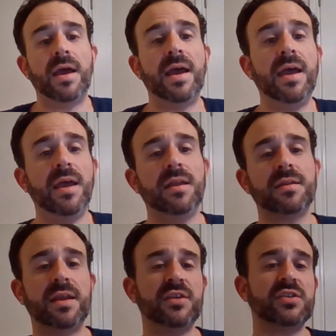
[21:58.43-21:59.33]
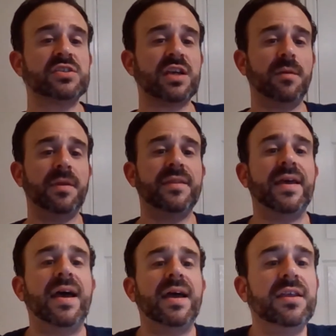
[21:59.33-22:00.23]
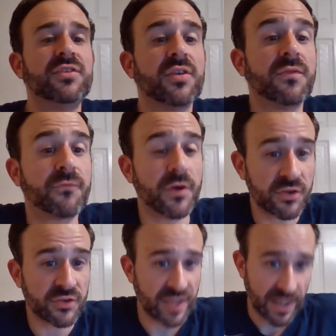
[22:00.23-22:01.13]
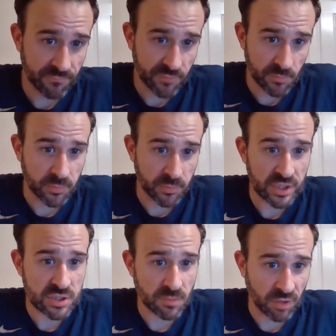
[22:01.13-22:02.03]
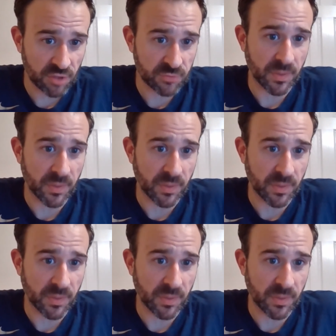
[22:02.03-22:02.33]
And ladies and gentlemen, that is the first ever Bleacher Brawls